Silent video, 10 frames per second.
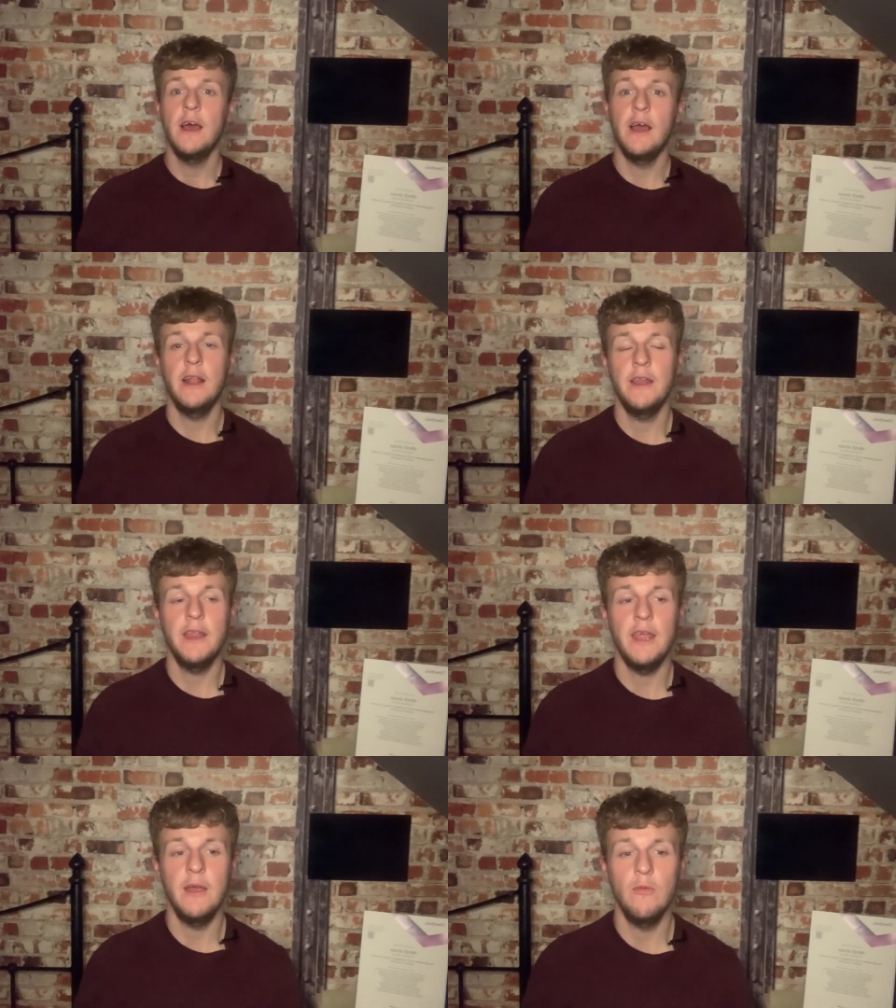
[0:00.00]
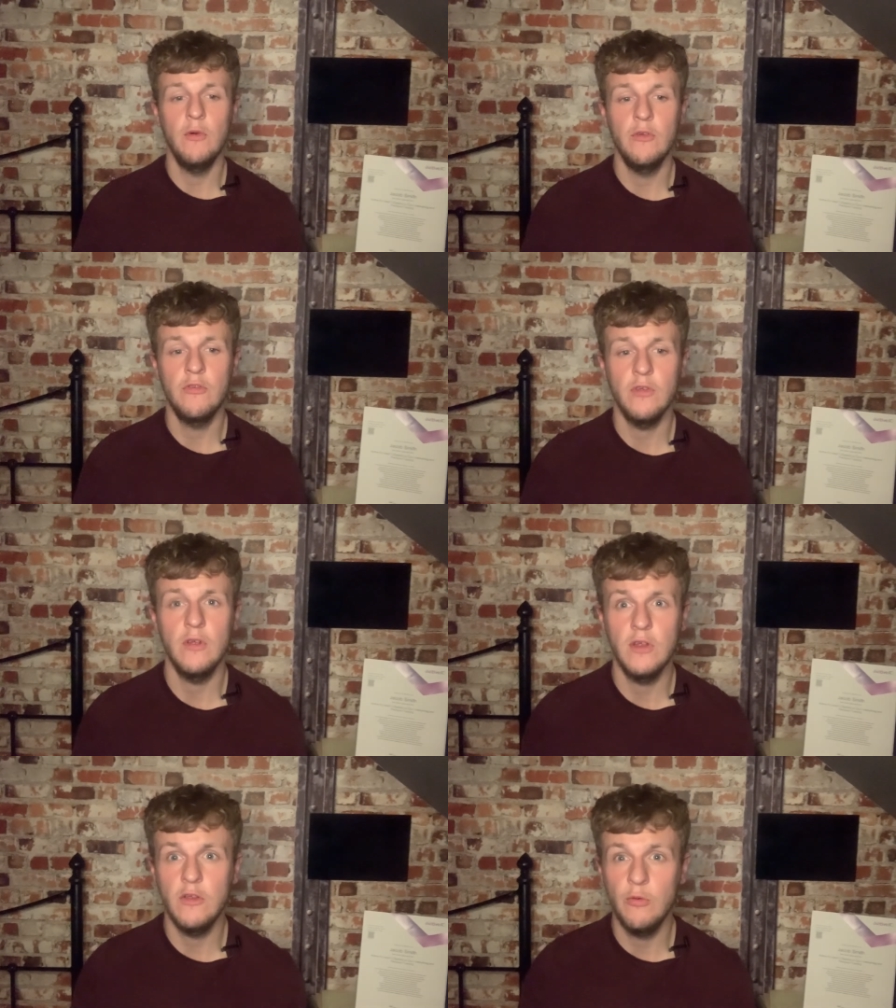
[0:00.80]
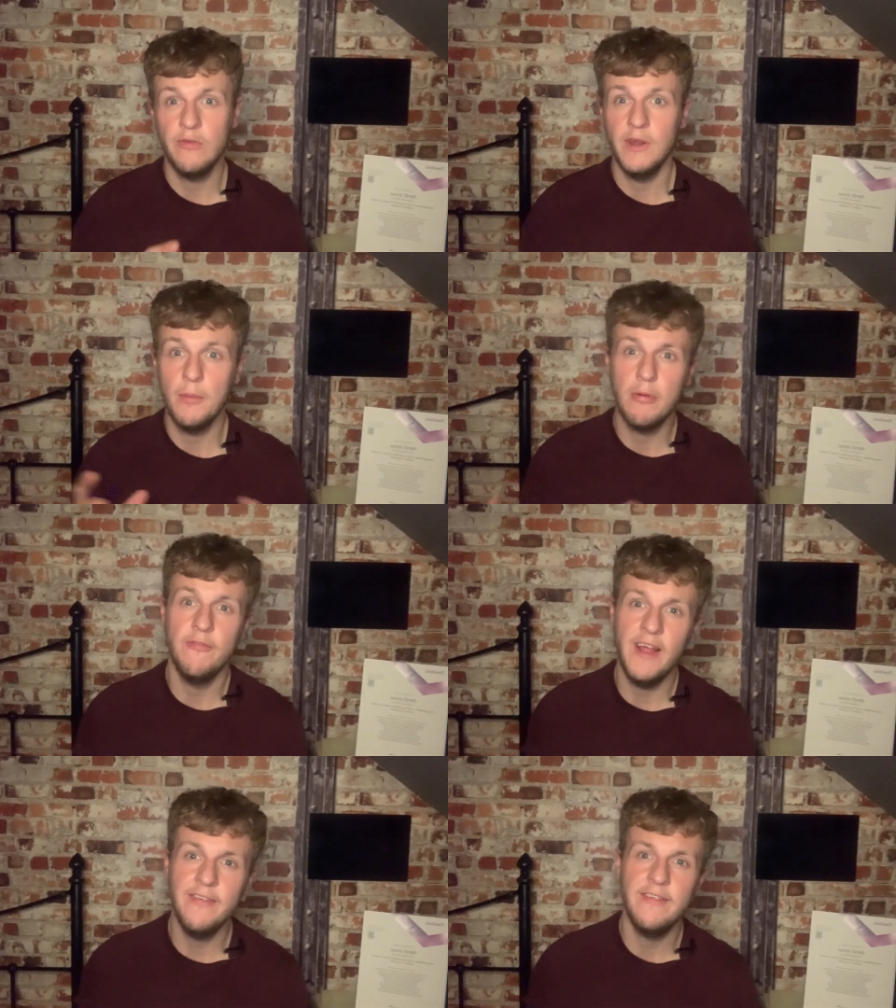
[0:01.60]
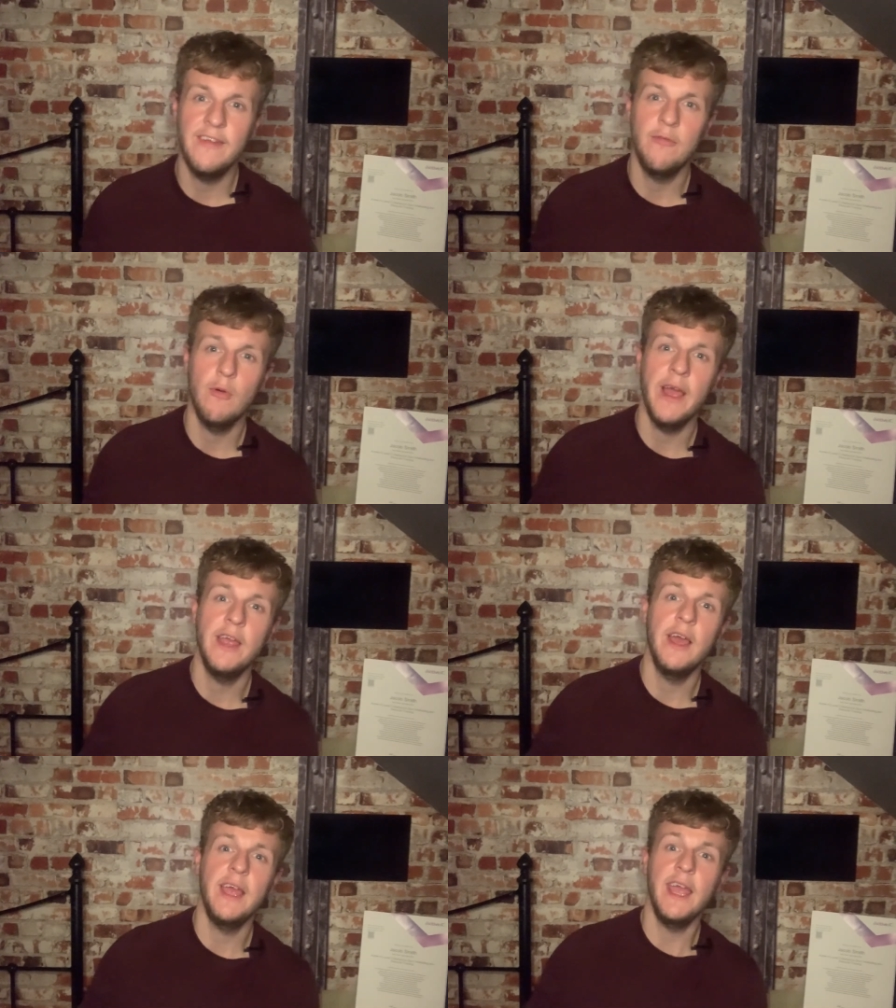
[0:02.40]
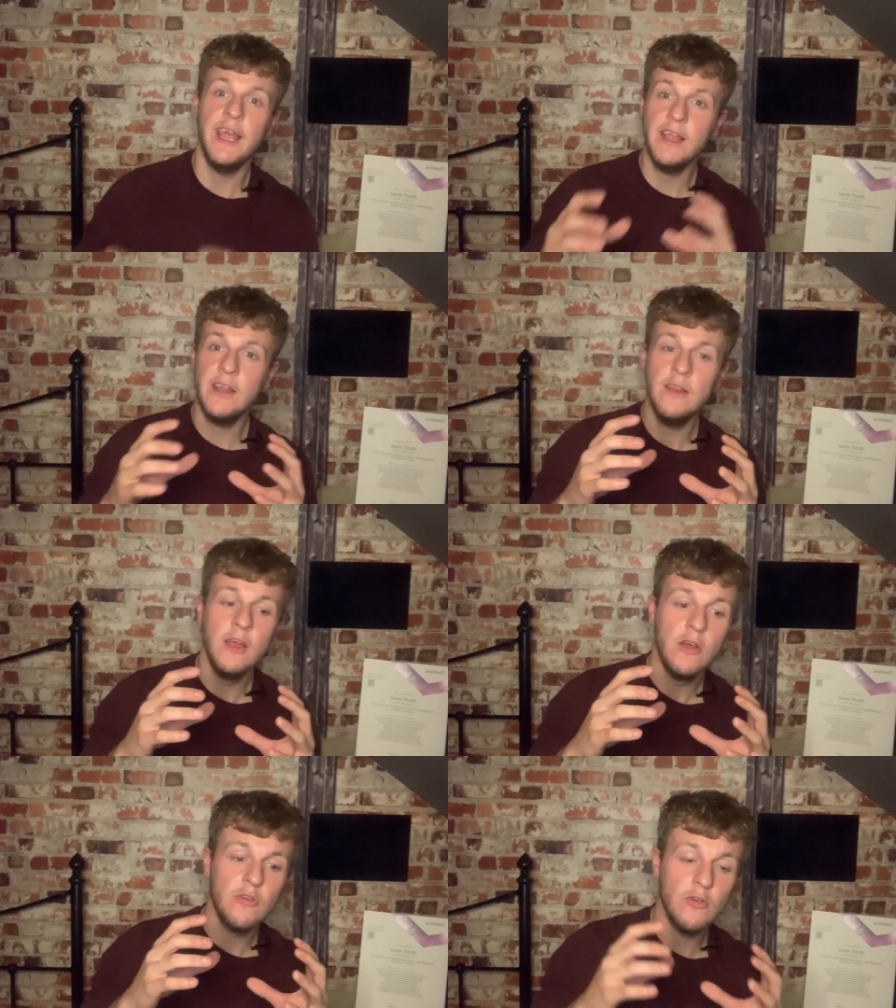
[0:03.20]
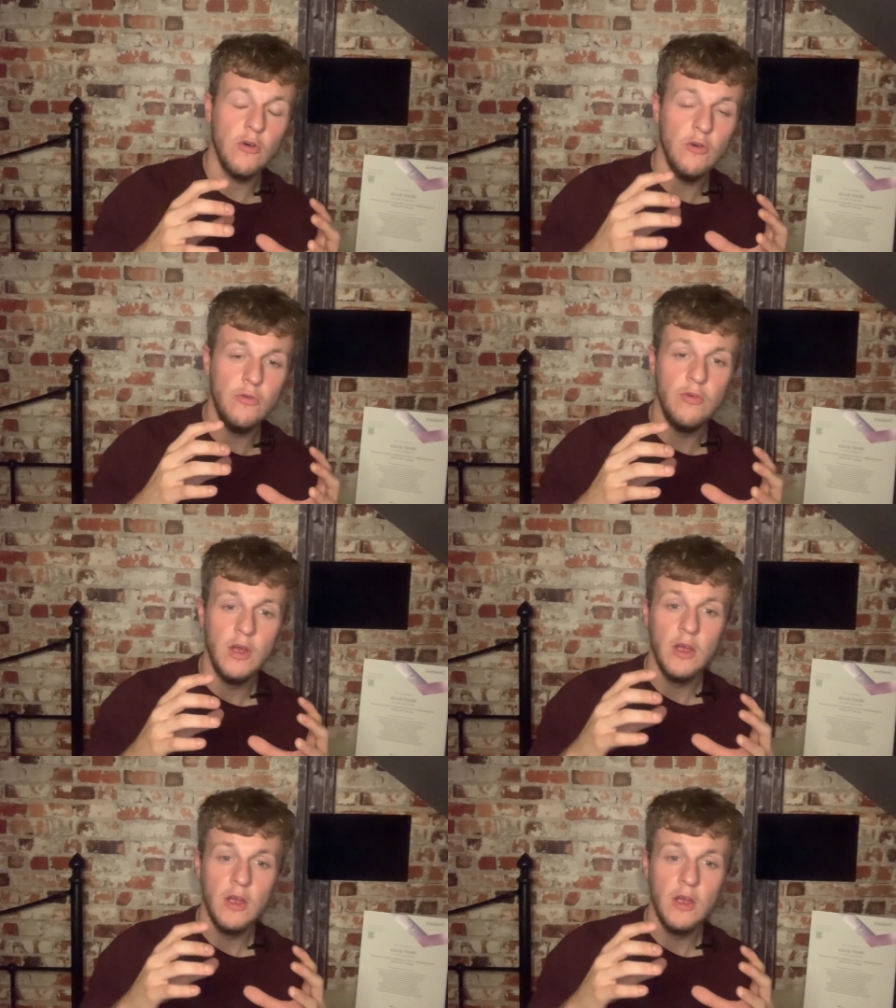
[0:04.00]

and it was used in a preventative way in sort of